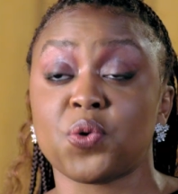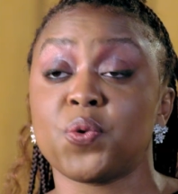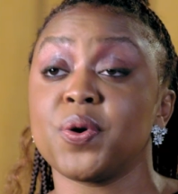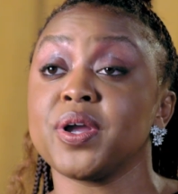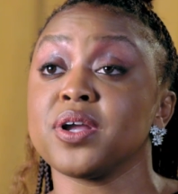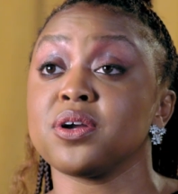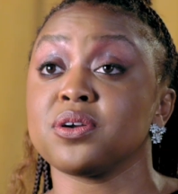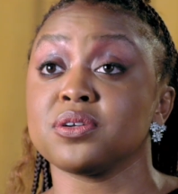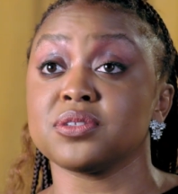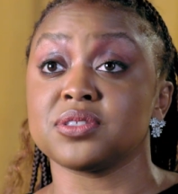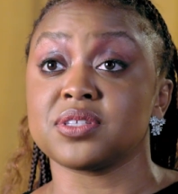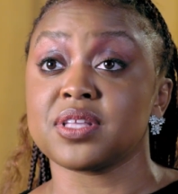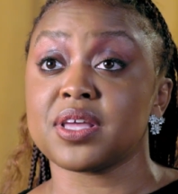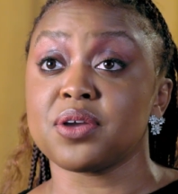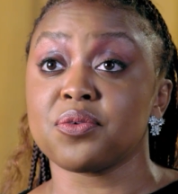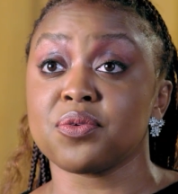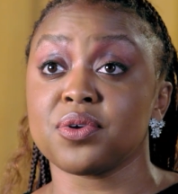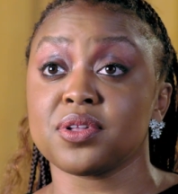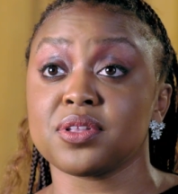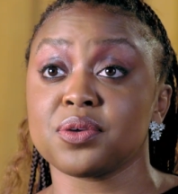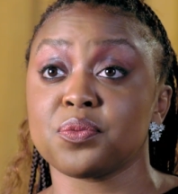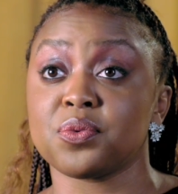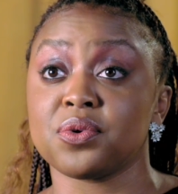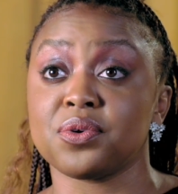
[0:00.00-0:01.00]
queers, they
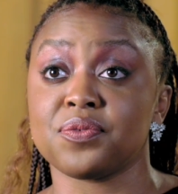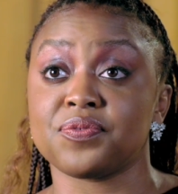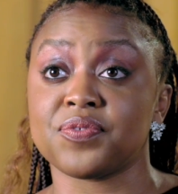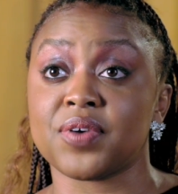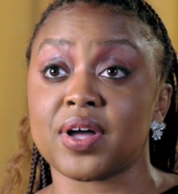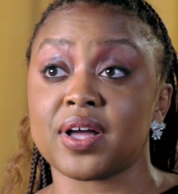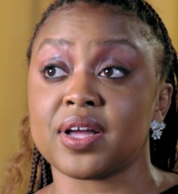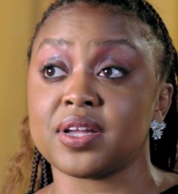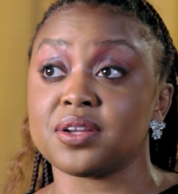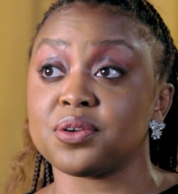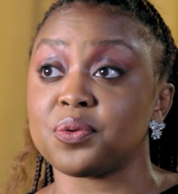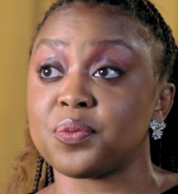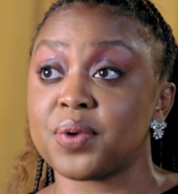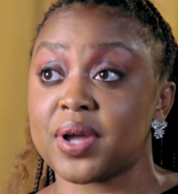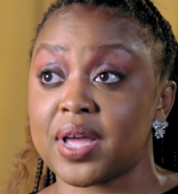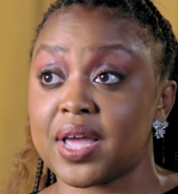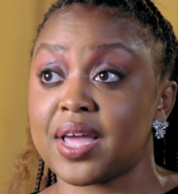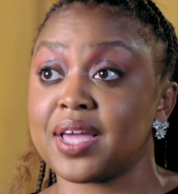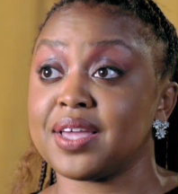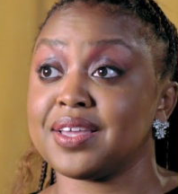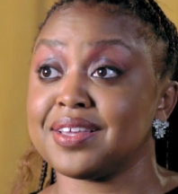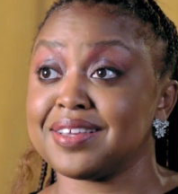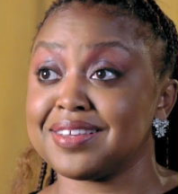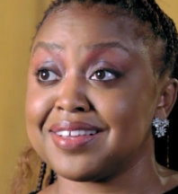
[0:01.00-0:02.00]
really will find a
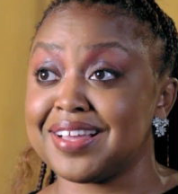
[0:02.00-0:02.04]
way,